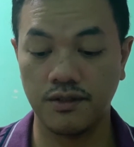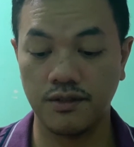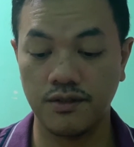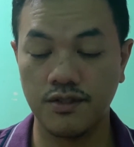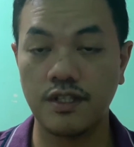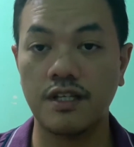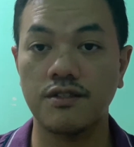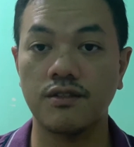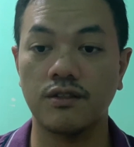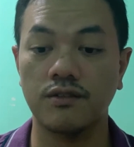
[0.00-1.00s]

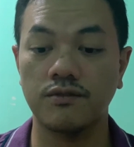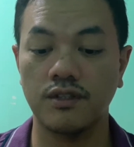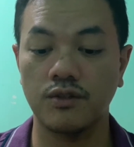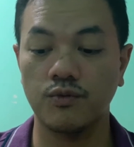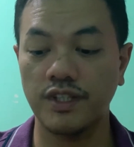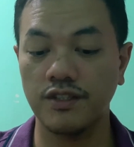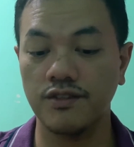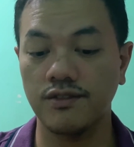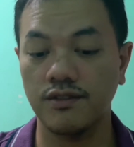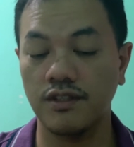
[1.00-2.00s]
sets of
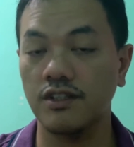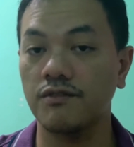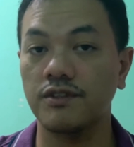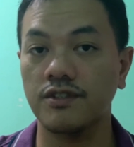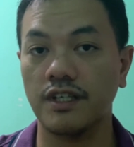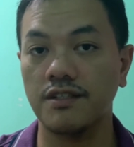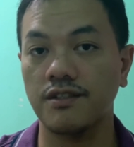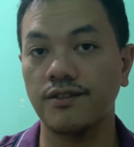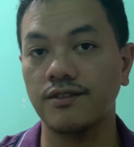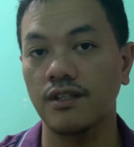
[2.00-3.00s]
wings in different
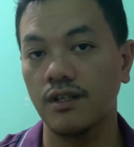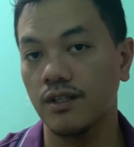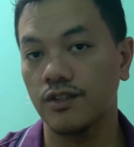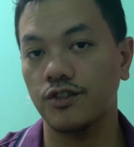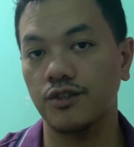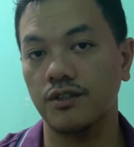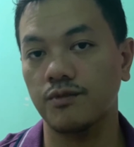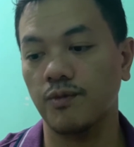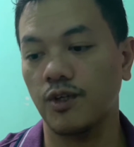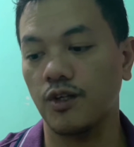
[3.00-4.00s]
sizes: a
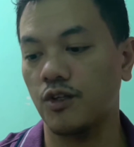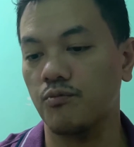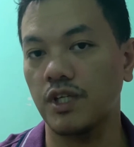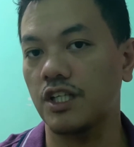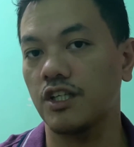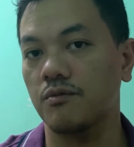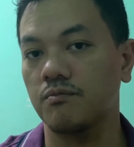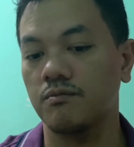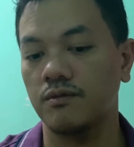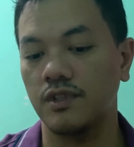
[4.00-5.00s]
small,
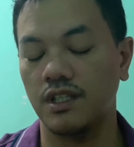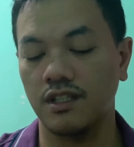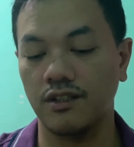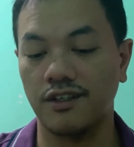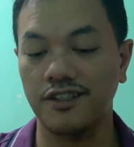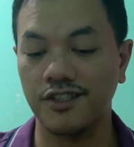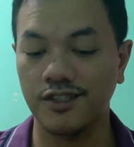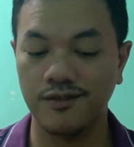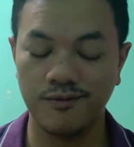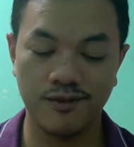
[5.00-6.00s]
medium, and a large.
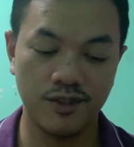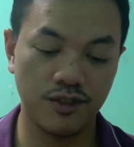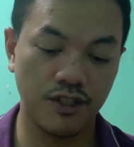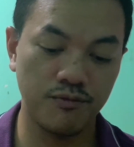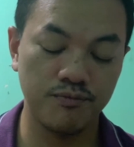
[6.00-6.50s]
Okay,